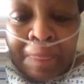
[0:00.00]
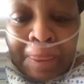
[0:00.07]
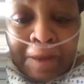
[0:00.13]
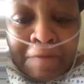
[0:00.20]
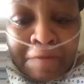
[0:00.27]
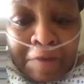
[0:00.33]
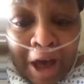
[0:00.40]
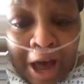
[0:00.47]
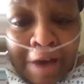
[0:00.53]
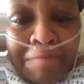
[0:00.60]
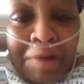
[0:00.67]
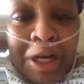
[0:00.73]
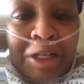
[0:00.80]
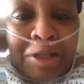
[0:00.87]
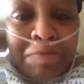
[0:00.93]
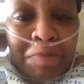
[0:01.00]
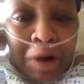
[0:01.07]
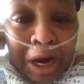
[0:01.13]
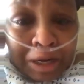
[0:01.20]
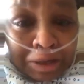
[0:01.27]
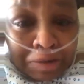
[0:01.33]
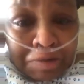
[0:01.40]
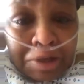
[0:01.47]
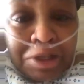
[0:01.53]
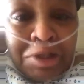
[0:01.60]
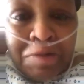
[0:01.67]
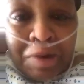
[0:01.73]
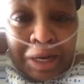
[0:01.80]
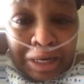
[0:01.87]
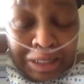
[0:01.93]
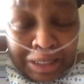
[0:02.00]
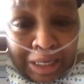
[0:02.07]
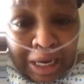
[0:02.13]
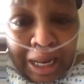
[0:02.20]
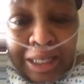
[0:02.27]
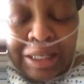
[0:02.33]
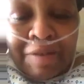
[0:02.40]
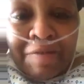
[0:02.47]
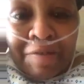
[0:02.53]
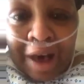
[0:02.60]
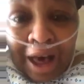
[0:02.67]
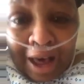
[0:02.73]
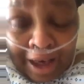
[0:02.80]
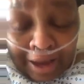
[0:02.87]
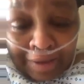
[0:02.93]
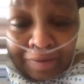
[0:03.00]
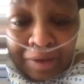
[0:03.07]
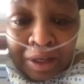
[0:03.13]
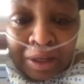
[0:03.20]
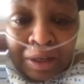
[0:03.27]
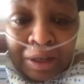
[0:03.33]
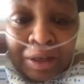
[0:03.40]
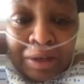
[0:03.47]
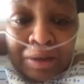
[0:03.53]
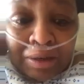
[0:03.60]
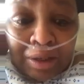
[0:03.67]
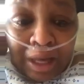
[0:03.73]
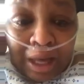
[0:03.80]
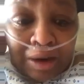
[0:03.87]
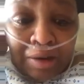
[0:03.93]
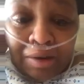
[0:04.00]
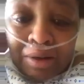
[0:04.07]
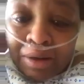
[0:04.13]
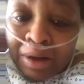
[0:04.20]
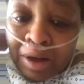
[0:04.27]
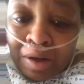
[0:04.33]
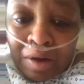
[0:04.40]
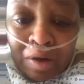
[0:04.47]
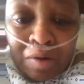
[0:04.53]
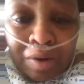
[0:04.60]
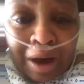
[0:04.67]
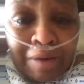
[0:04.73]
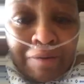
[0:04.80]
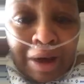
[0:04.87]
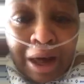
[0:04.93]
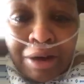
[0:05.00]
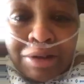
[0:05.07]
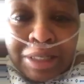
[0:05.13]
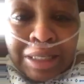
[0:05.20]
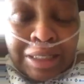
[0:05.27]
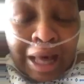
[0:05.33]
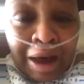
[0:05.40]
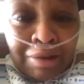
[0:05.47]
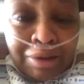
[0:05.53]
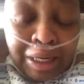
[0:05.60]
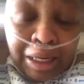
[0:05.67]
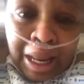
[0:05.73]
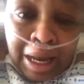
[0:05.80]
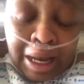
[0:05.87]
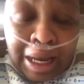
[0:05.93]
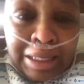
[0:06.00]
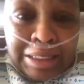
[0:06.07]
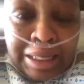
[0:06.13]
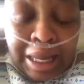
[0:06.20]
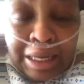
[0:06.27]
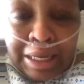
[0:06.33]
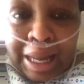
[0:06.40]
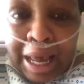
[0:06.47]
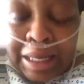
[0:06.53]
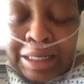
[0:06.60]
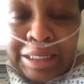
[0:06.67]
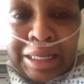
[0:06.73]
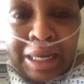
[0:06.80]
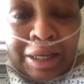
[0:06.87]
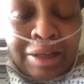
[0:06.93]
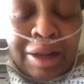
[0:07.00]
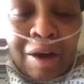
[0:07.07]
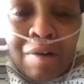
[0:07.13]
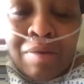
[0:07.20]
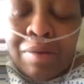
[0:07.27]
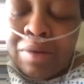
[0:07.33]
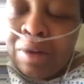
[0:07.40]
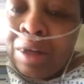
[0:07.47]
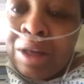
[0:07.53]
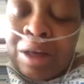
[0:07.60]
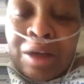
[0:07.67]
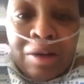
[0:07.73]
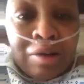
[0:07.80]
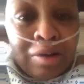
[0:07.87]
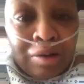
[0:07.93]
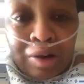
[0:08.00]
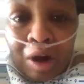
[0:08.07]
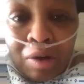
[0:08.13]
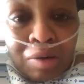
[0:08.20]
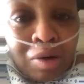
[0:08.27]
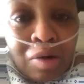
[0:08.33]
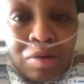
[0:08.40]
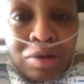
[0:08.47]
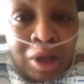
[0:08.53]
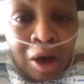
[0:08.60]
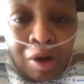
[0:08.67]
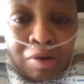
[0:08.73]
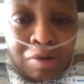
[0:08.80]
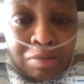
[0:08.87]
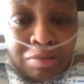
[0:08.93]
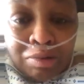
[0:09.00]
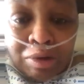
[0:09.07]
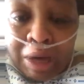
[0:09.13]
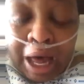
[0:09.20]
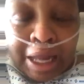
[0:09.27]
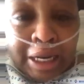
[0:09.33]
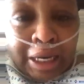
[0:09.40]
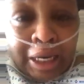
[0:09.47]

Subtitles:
5 months pregnant with twins, and I survived. And whoever else is out there, like I said, that's sick, don't lose hope. You got to